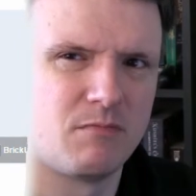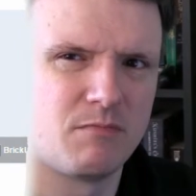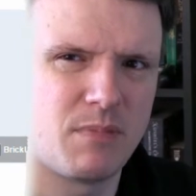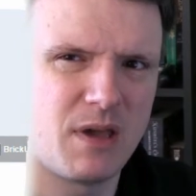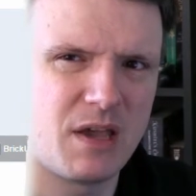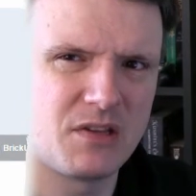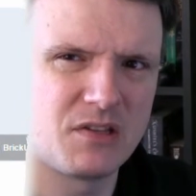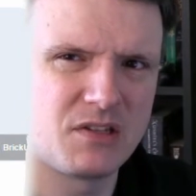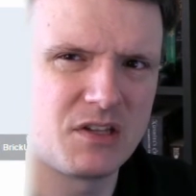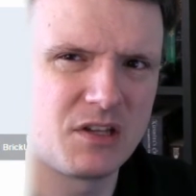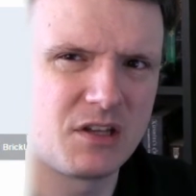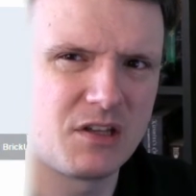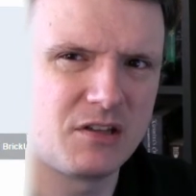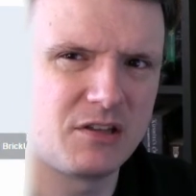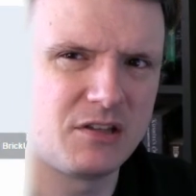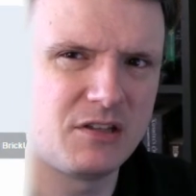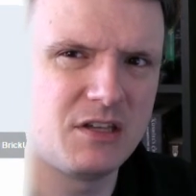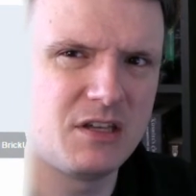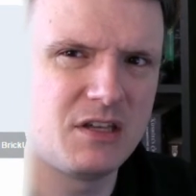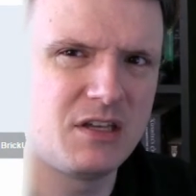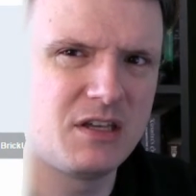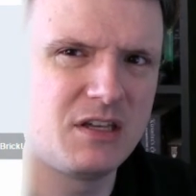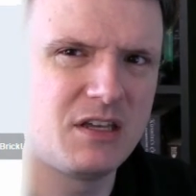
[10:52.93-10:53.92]

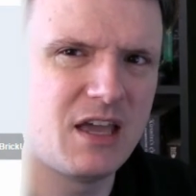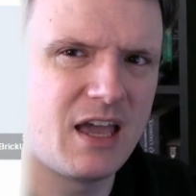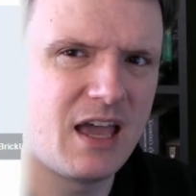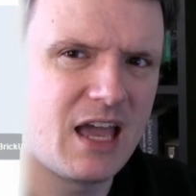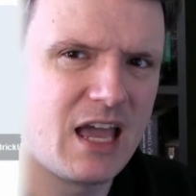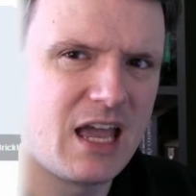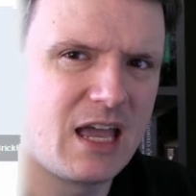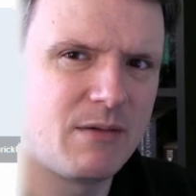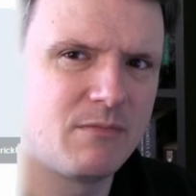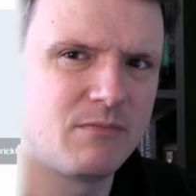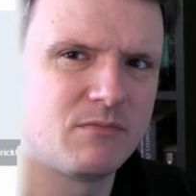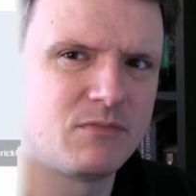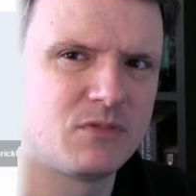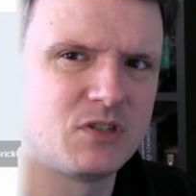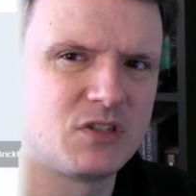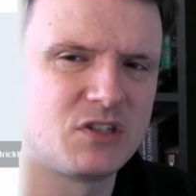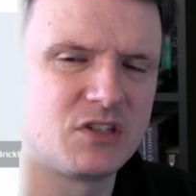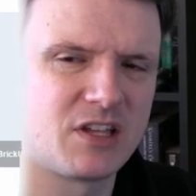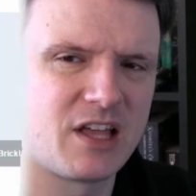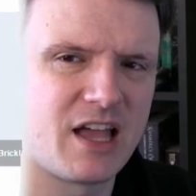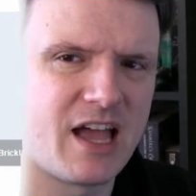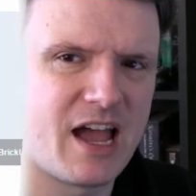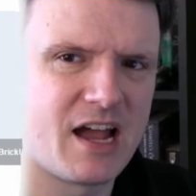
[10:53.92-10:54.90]
basically
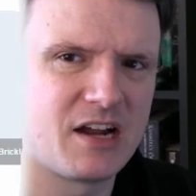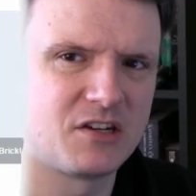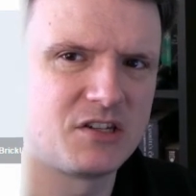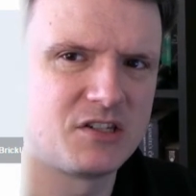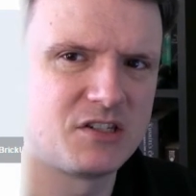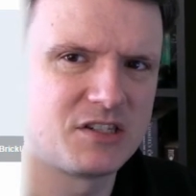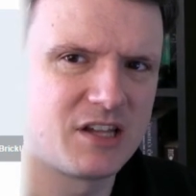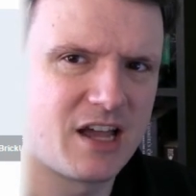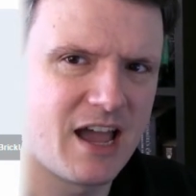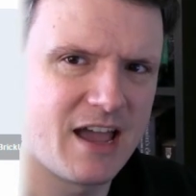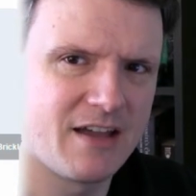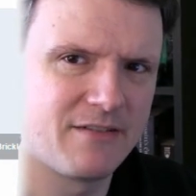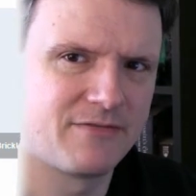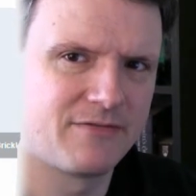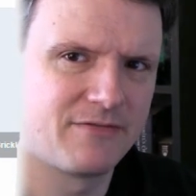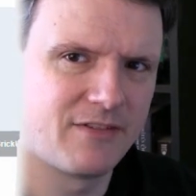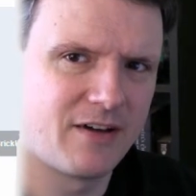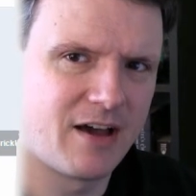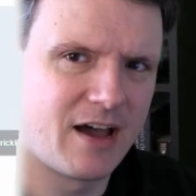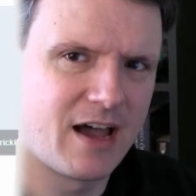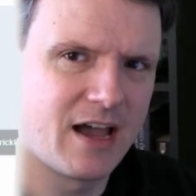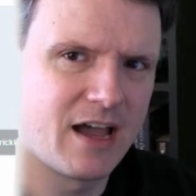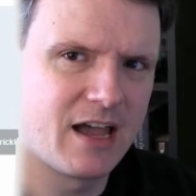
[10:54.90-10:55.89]
games /
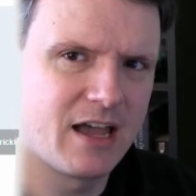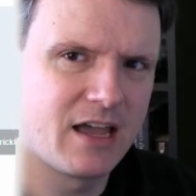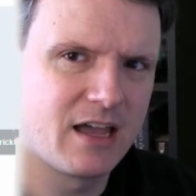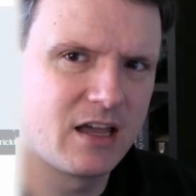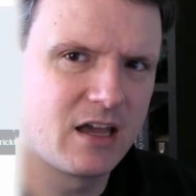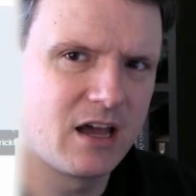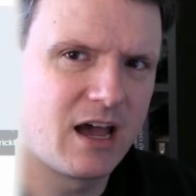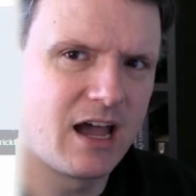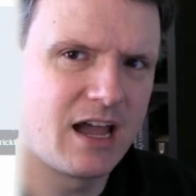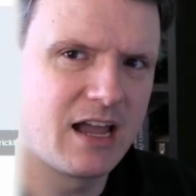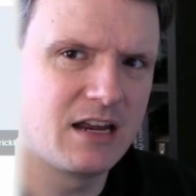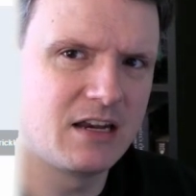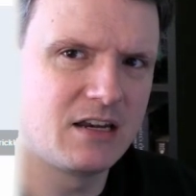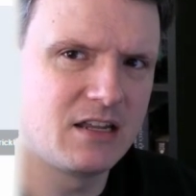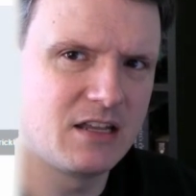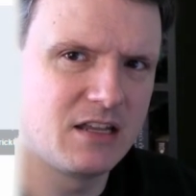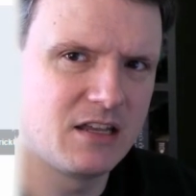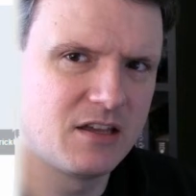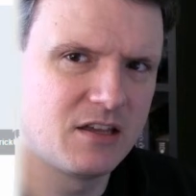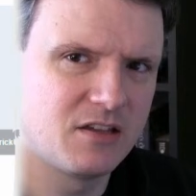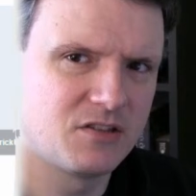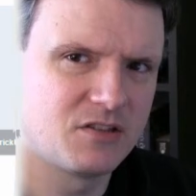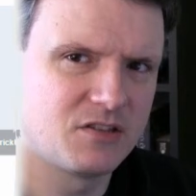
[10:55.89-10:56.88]
sci-fi
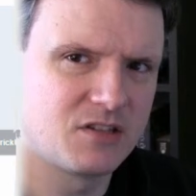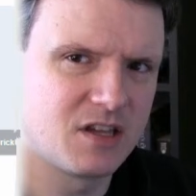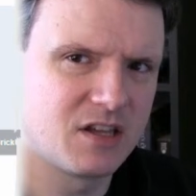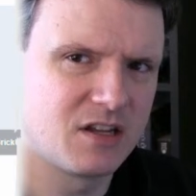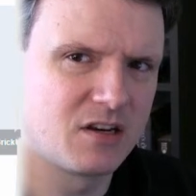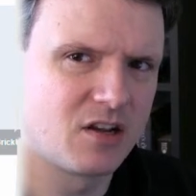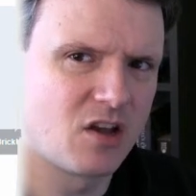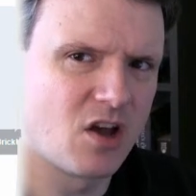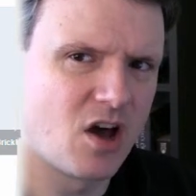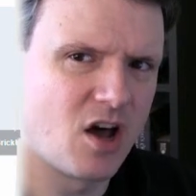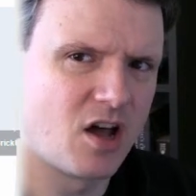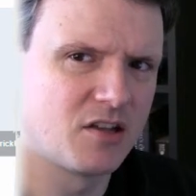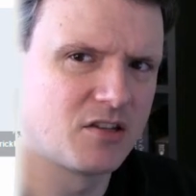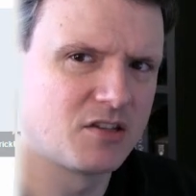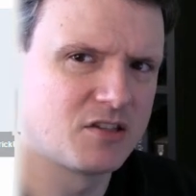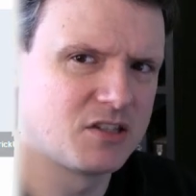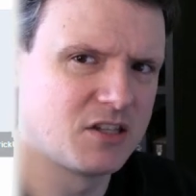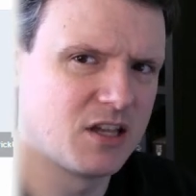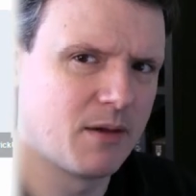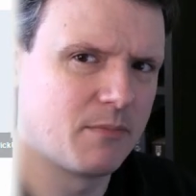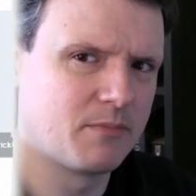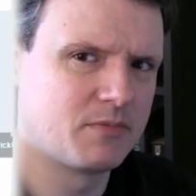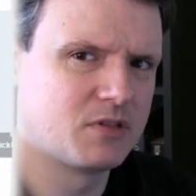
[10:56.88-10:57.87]
ideas and
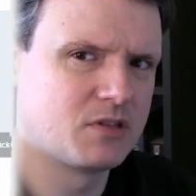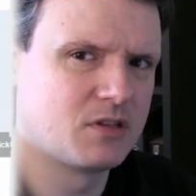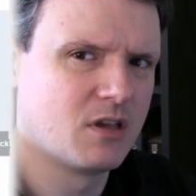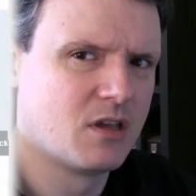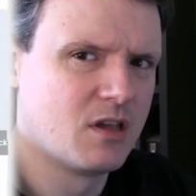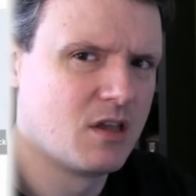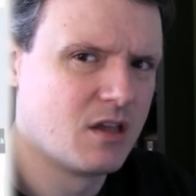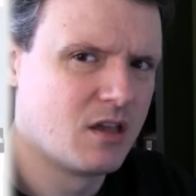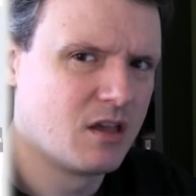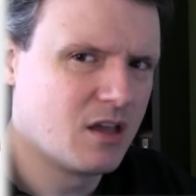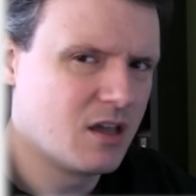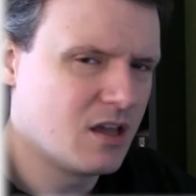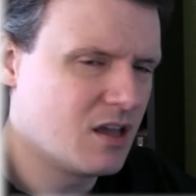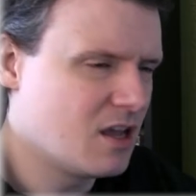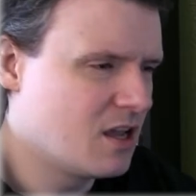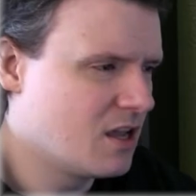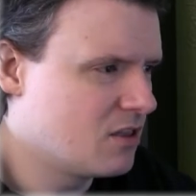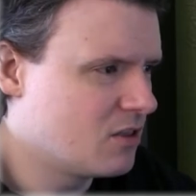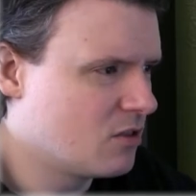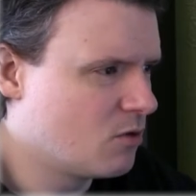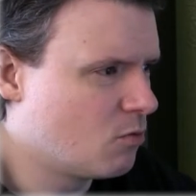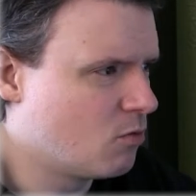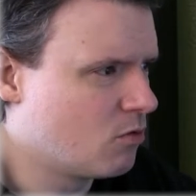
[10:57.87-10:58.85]
concepts
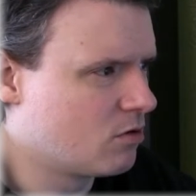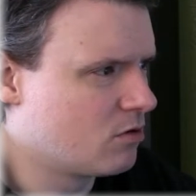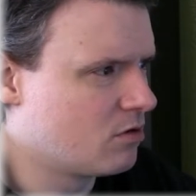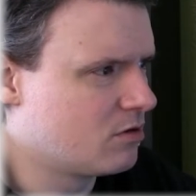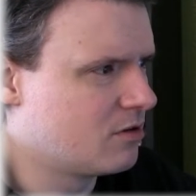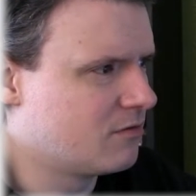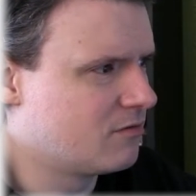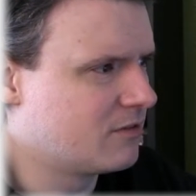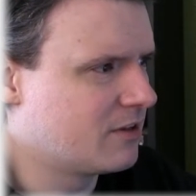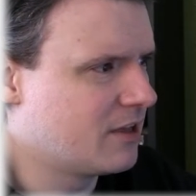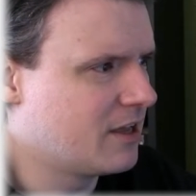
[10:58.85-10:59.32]
in the world of